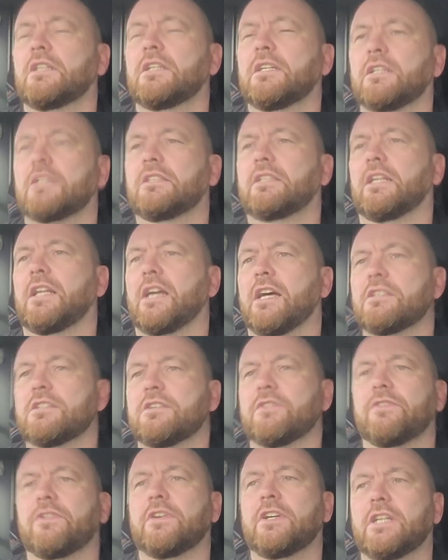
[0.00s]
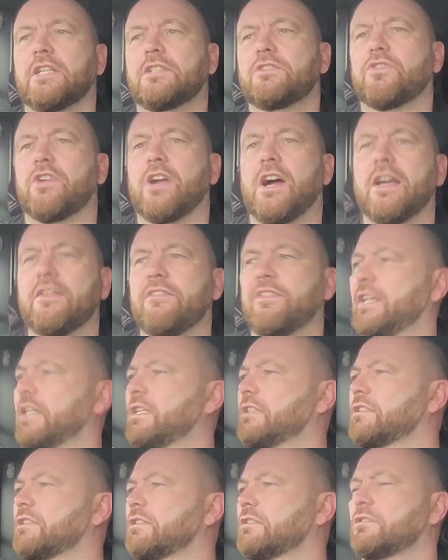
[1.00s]
delights of her driving,
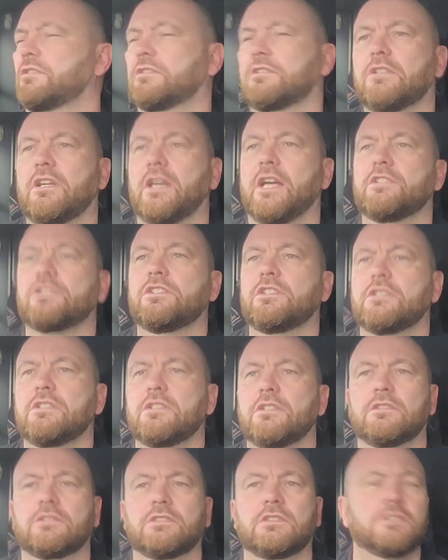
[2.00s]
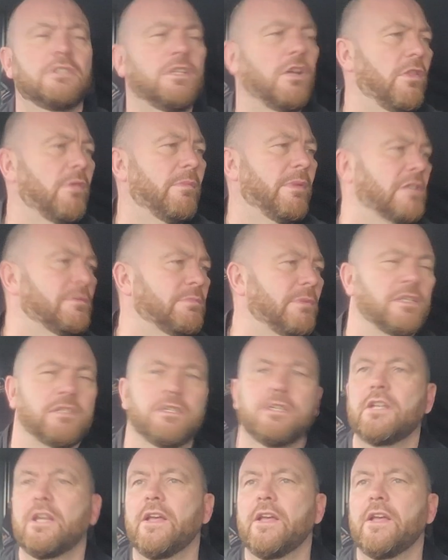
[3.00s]
because she's not the best, bless her.